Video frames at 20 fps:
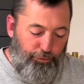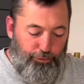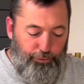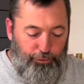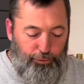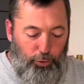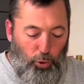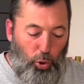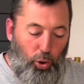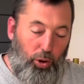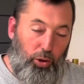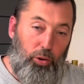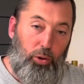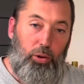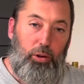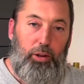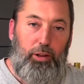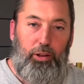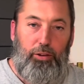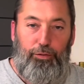
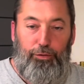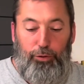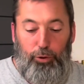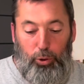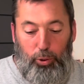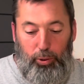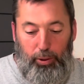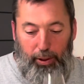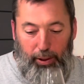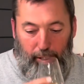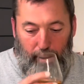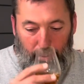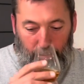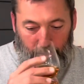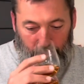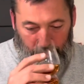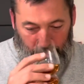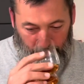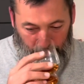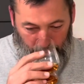floral. It's
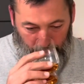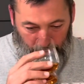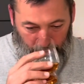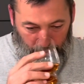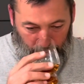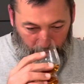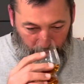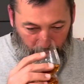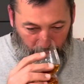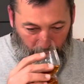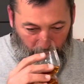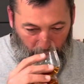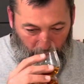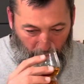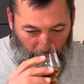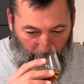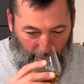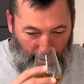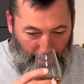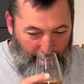fruity.
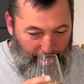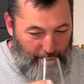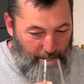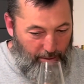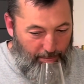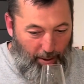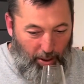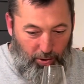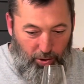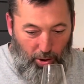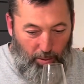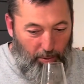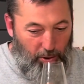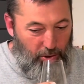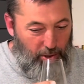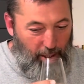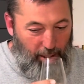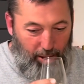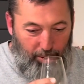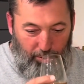And it smells
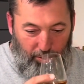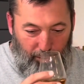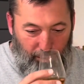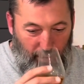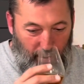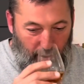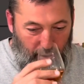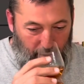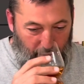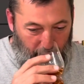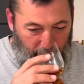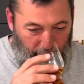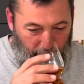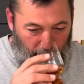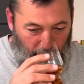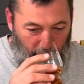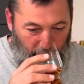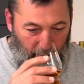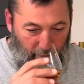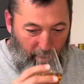almost like it was finished.
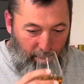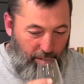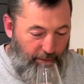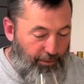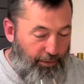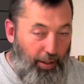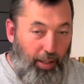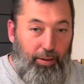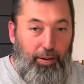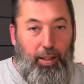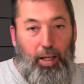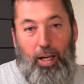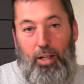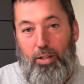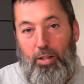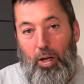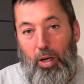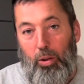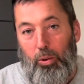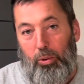It's a very
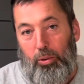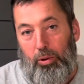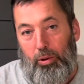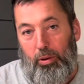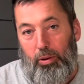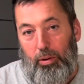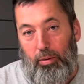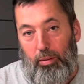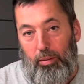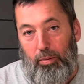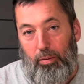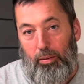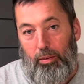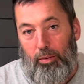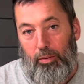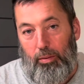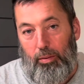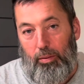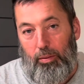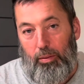nice nose. I want to say it's
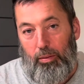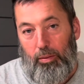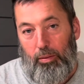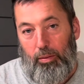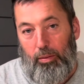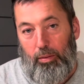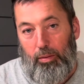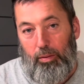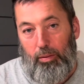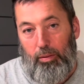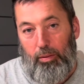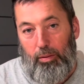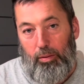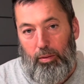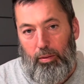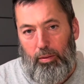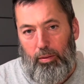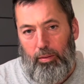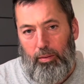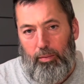extremely pleasant.
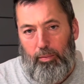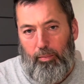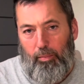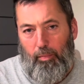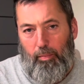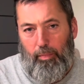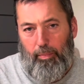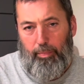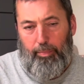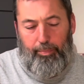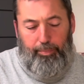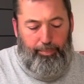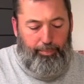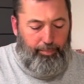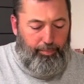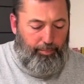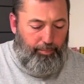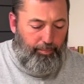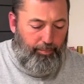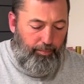But I
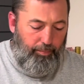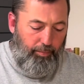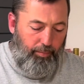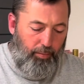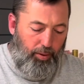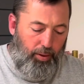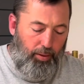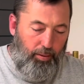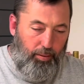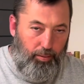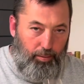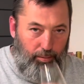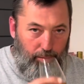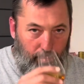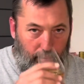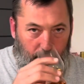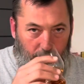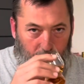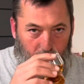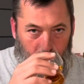don't think it's very
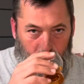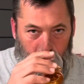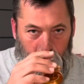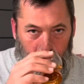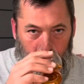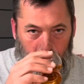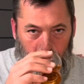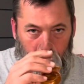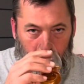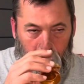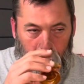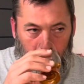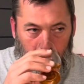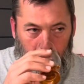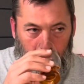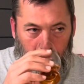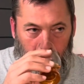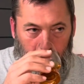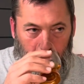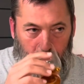complex. I don't get a
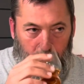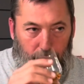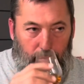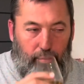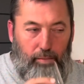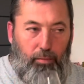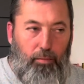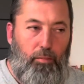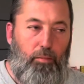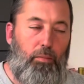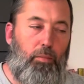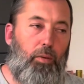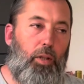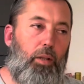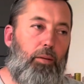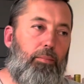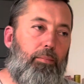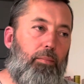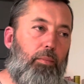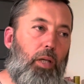lot of
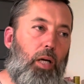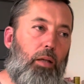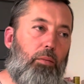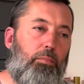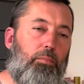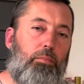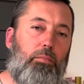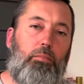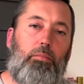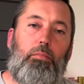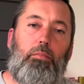different.